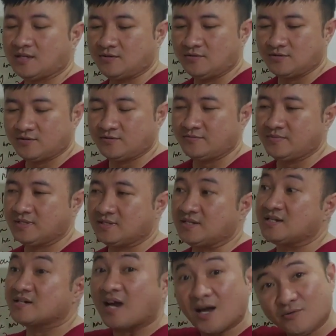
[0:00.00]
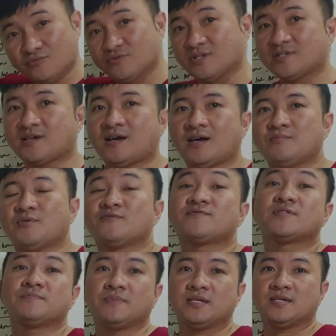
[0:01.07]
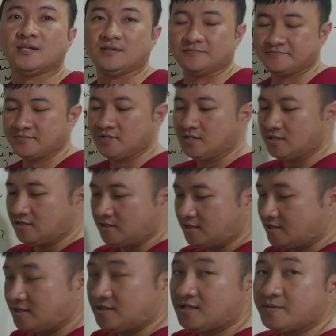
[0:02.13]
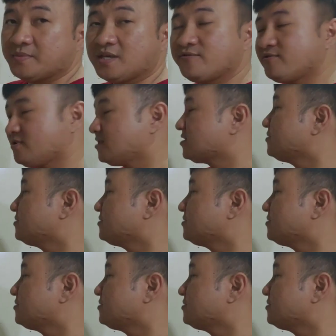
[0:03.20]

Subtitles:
it can also mean around the time of speaking. Let me give you an